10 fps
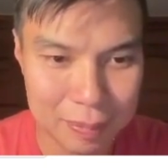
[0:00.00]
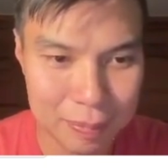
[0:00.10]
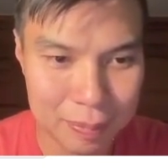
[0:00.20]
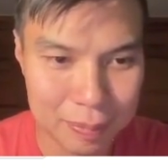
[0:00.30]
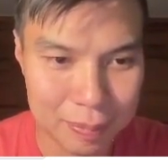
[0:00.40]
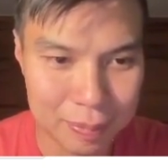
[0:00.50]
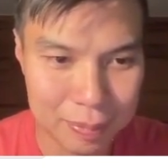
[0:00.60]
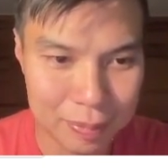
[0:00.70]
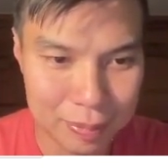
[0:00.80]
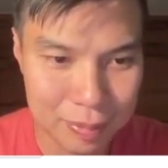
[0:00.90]

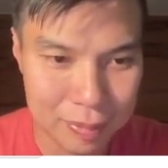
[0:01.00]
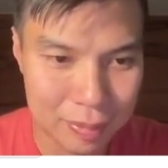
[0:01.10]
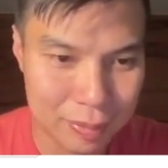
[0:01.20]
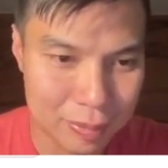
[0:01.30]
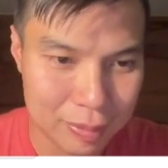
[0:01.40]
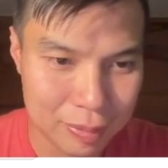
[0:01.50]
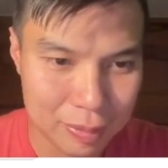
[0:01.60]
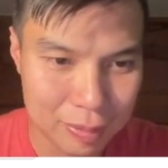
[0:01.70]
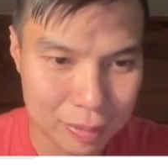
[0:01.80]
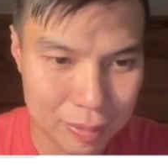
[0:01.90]

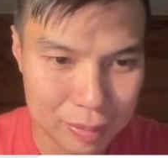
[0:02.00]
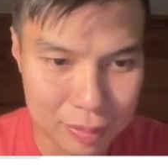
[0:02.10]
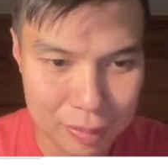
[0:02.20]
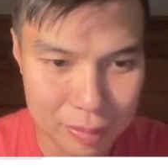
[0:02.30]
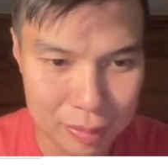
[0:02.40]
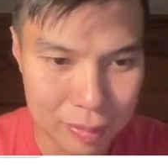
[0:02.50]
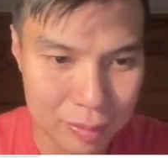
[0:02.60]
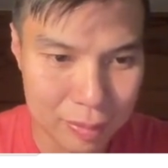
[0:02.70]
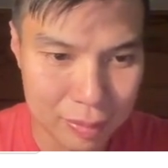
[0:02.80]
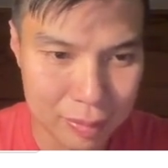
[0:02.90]

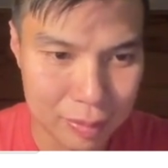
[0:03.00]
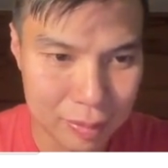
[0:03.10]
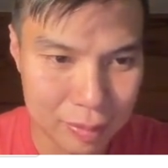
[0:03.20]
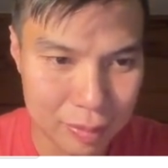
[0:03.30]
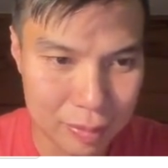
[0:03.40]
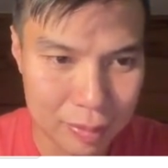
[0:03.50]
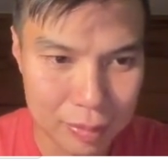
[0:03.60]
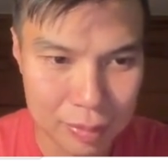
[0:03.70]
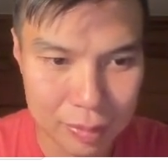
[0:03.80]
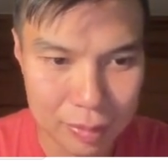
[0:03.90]

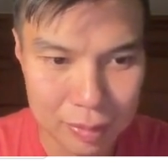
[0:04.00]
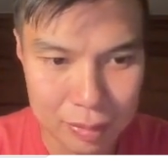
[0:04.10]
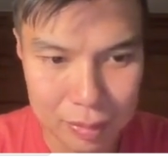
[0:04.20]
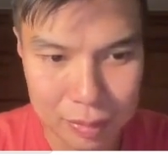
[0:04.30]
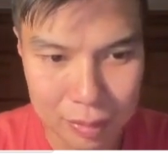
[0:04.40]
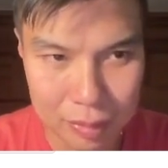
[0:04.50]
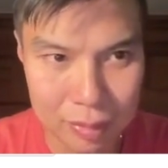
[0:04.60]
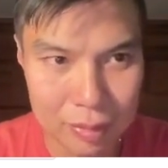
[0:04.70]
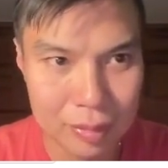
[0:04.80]
Nobody speaks.